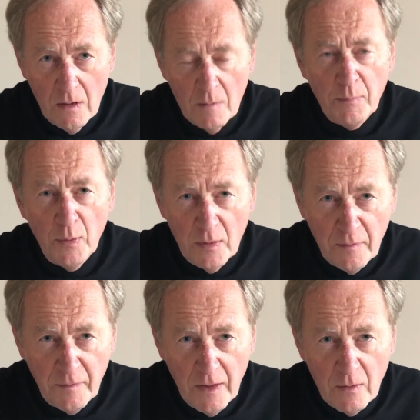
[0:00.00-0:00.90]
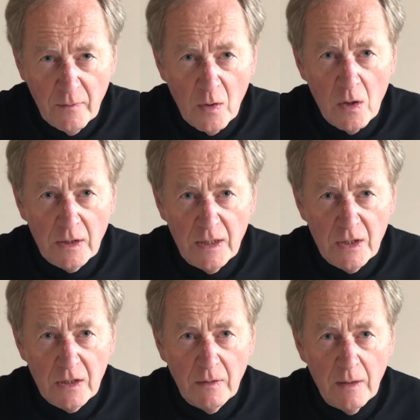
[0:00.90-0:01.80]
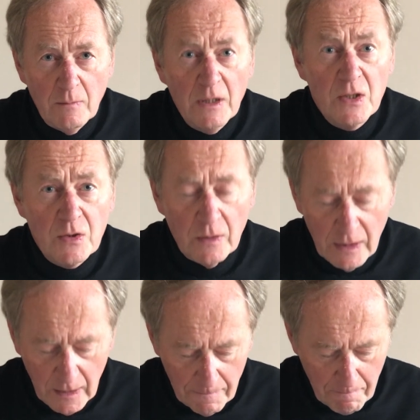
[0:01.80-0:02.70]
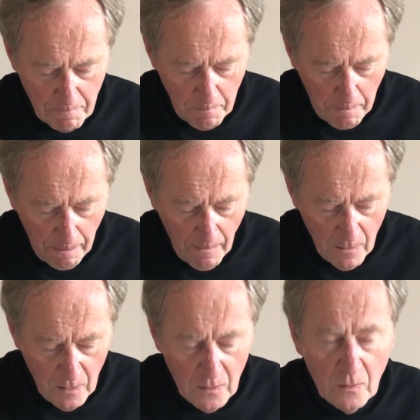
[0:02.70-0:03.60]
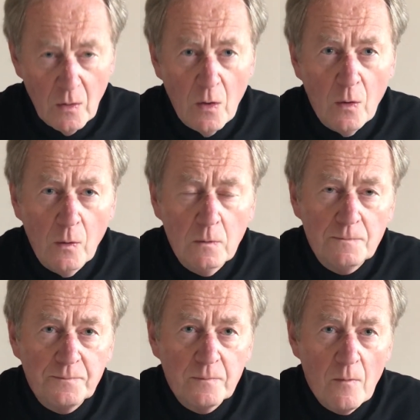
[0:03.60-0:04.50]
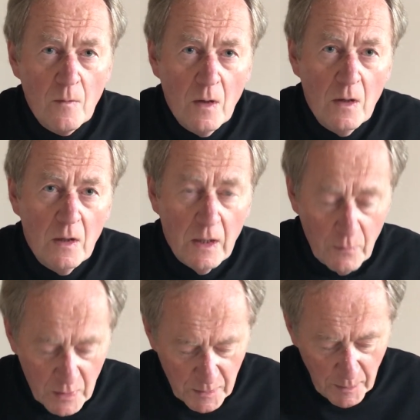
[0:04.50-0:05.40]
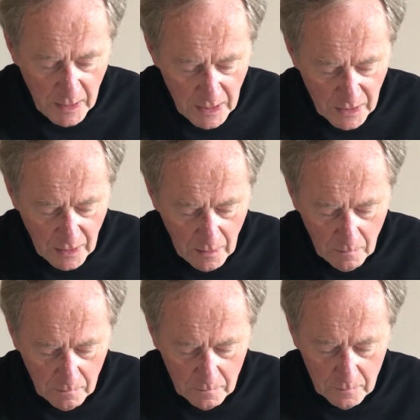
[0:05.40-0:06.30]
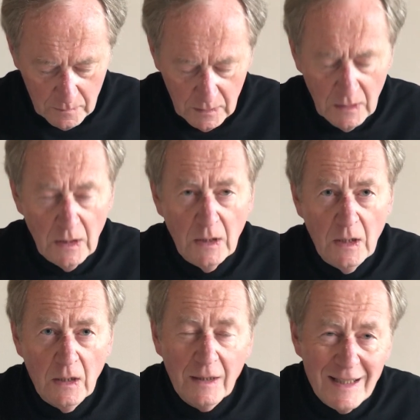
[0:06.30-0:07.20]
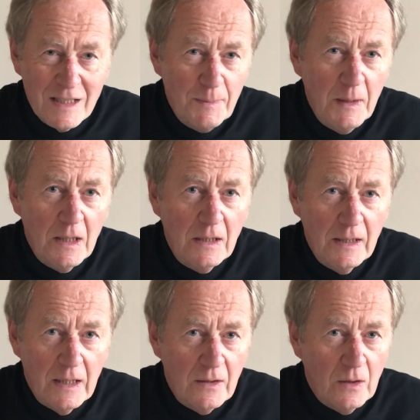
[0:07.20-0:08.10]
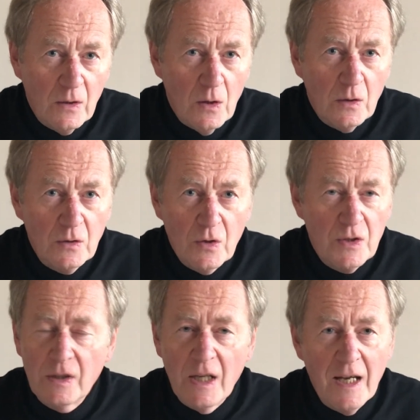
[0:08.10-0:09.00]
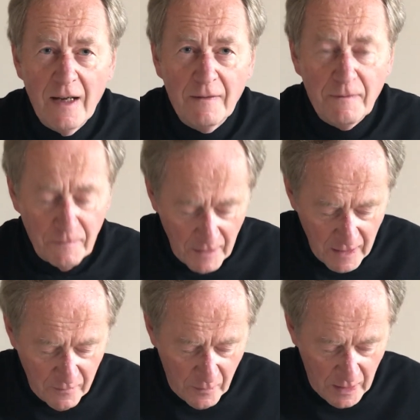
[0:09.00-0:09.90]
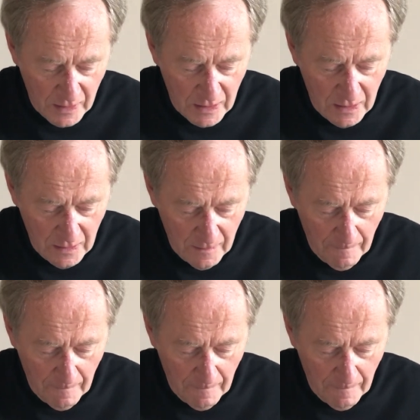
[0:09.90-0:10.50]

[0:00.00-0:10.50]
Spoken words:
and put the fear of God into him, literally? No, it was Peter. Let's be clear that God doesn't have favourites.